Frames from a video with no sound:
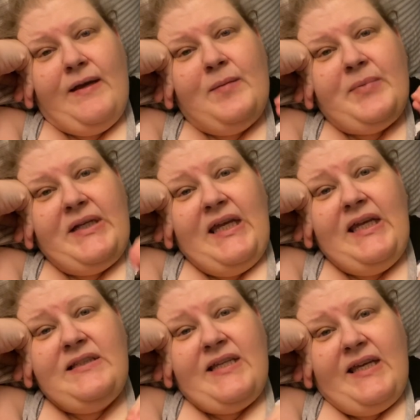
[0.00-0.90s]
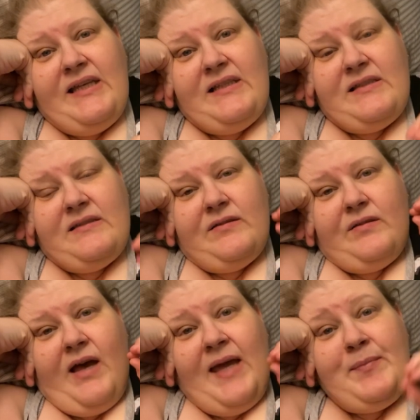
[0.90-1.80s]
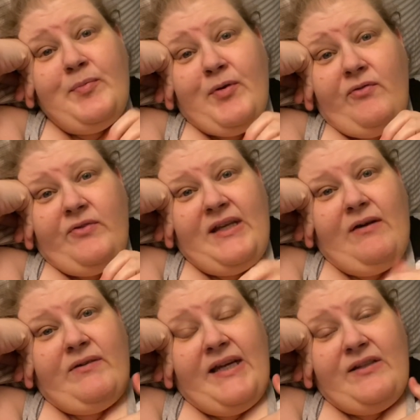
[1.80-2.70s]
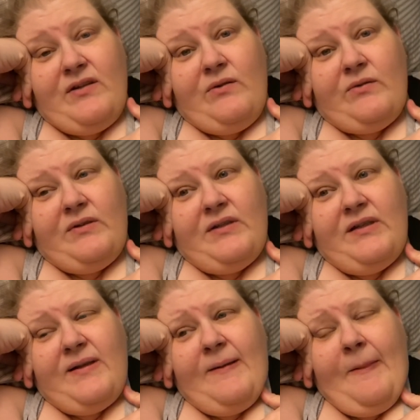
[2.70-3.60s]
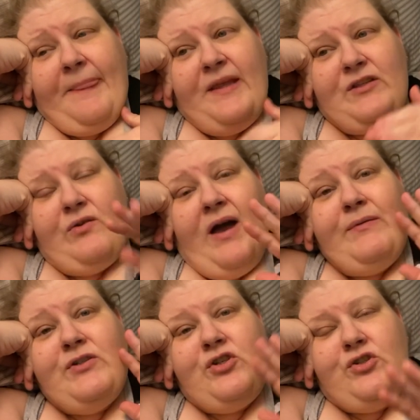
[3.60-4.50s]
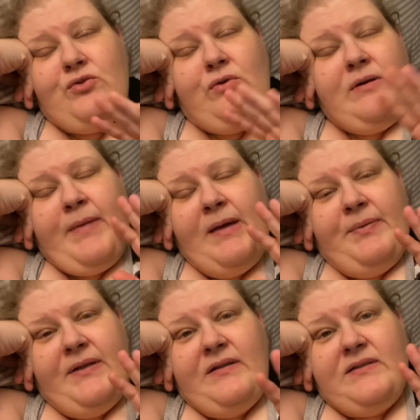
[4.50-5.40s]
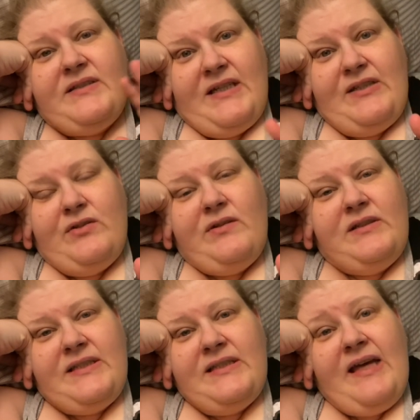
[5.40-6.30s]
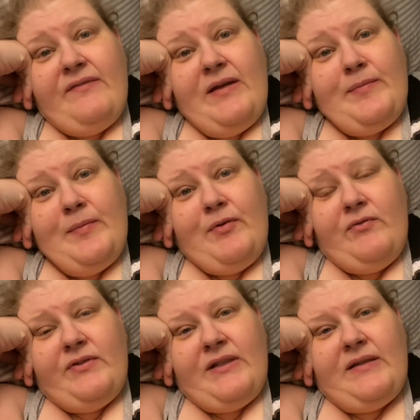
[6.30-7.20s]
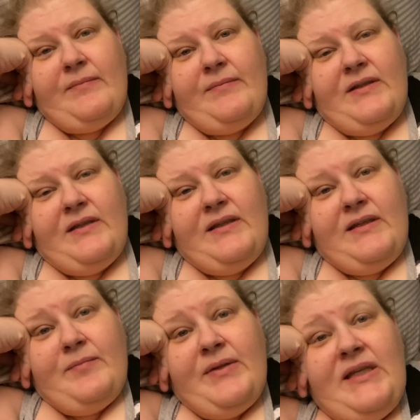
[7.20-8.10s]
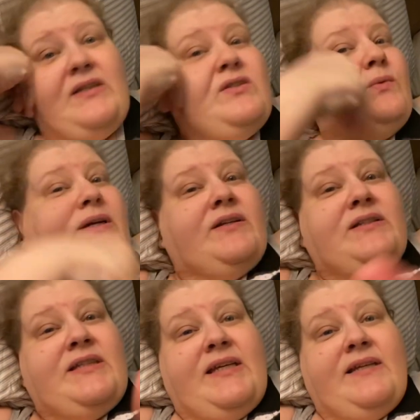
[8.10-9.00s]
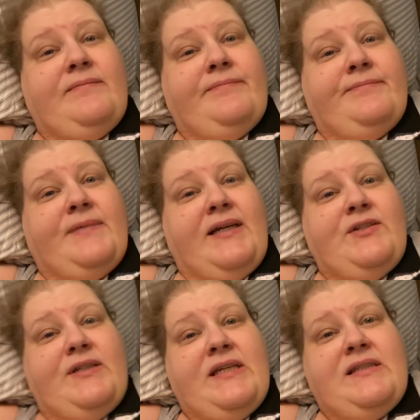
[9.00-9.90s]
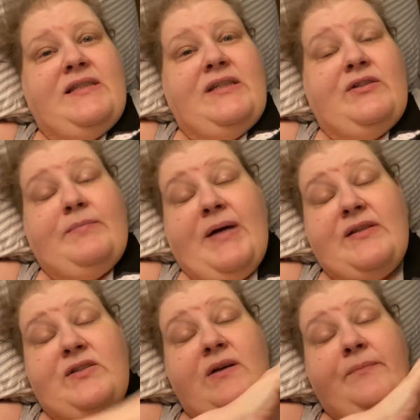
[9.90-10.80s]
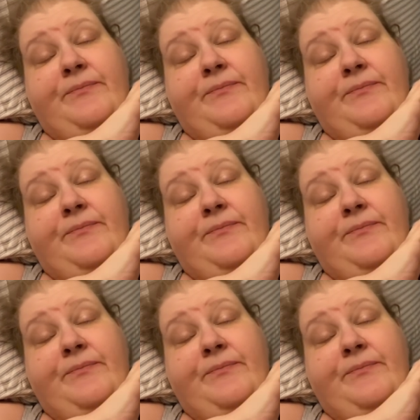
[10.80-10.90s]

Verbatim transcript: But he takes ibuprofen now and I don't. So I was sure my pills that I took didn't have ibuprofen in them. But he swears that I took his and he took mine. So